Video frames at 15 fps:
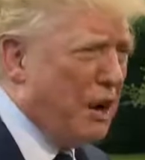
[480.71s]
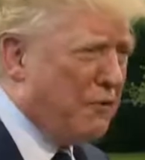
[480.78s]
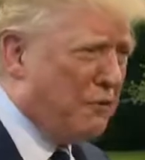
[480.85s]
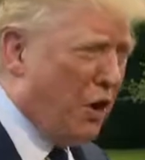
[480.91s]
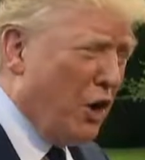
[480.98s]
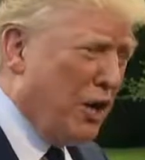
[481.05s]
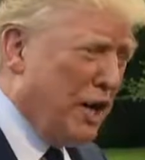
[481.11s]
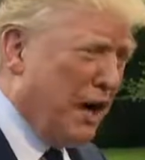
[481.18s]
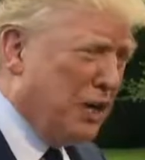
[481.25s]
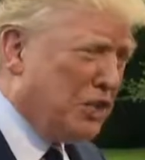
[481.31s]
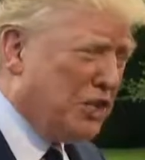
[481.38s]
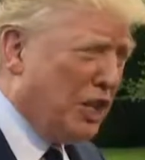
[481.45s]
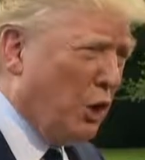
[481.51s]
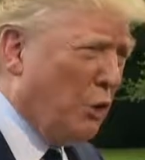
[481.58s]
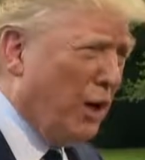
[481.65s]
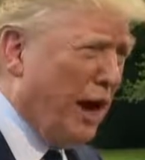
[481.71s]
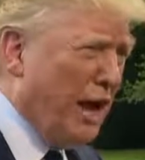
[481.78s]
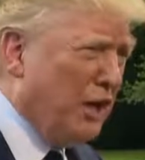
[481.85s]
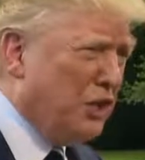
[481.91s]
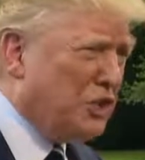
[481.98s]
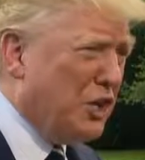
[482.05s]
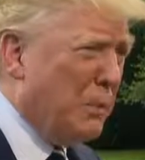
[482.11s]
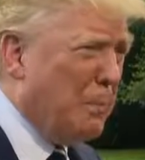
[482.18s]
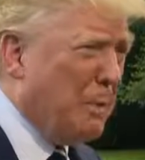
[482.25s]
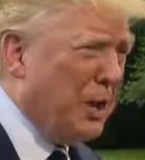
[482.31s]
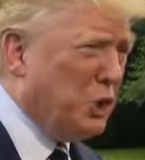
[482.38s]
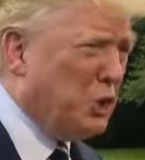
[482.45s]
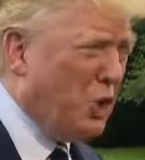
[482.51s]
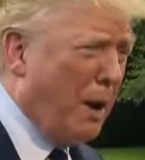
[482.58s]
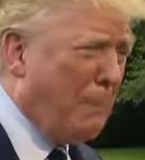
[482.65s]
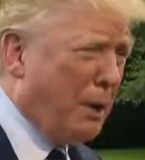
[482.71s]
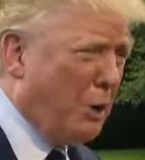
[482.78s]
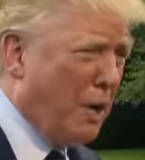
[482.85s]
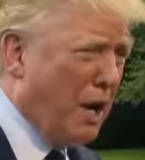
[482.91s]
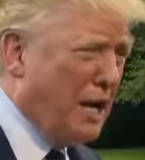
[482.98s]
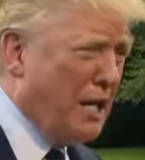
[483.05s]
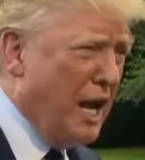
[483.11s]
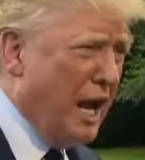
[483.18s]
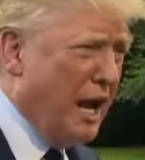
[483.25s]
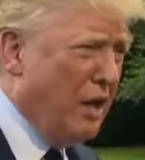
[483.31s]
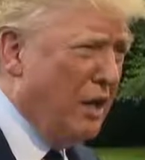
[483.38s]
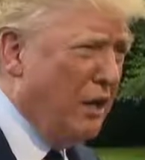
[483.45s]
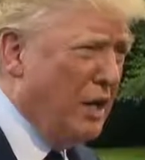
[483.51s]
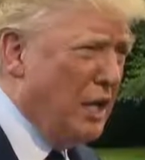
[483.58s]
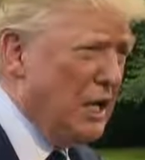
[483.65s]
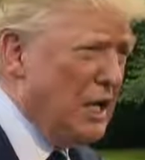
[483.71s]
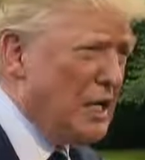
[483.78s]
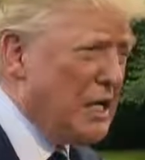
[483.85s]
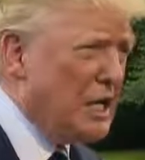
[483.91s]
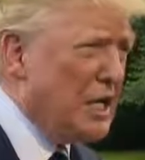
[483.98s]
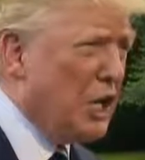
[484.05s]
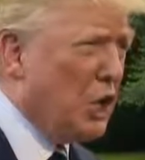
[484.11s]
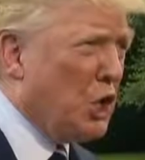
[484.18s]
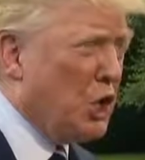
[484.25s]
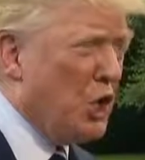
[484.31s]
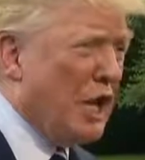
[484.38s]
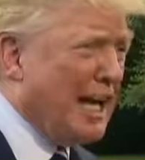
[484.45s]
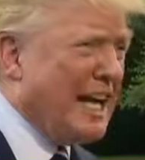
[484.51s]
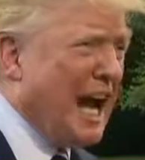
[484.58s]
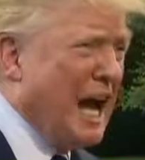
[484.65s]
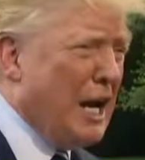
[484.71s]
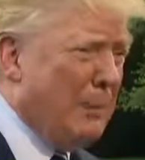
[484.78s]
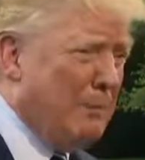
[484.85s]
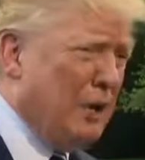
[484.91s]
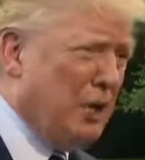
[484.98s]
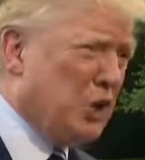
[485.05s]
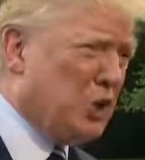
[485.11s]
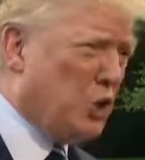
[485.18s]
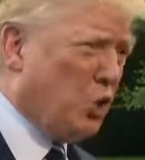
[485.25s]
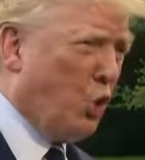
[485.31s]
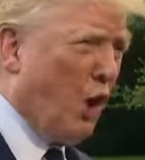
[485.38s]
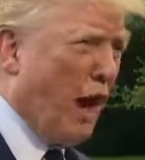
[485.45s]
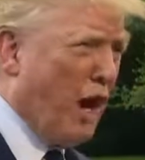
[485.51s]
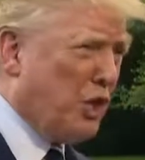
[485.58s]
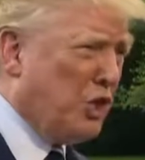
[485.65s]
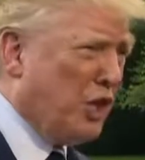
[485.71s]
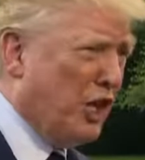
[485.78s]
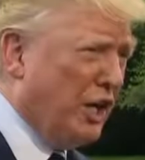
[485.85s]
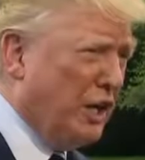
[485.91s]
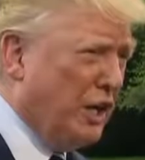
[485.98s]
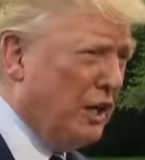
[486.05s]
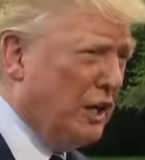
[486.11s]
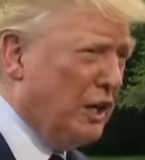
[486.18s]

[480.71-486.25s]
out very nicely. Iran is in big trouble right now. Their economy is crashing.